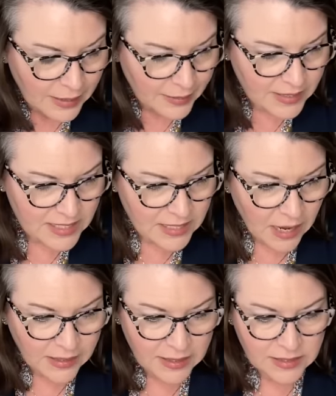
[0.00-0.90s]
The
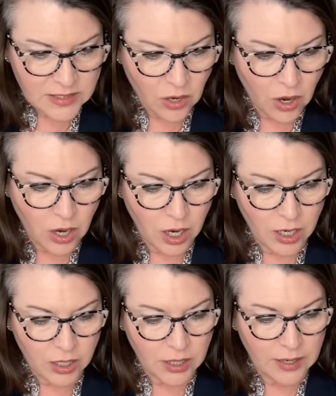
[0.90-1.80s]
stockings
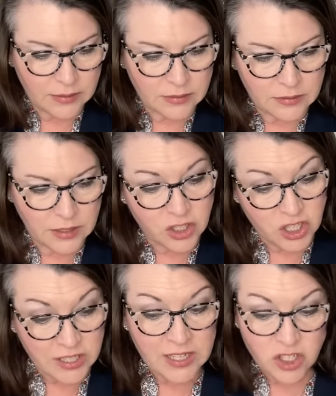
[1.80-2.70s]
are, and
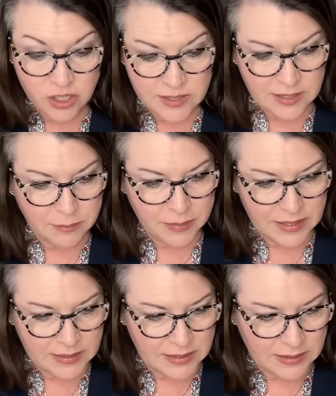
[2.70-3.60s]
she does use some
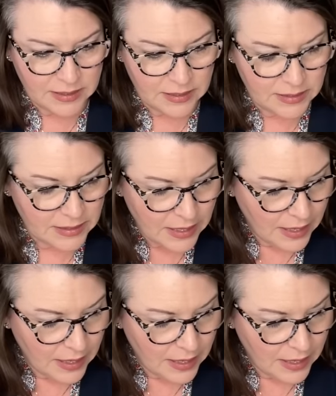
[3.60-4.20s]
beads in these,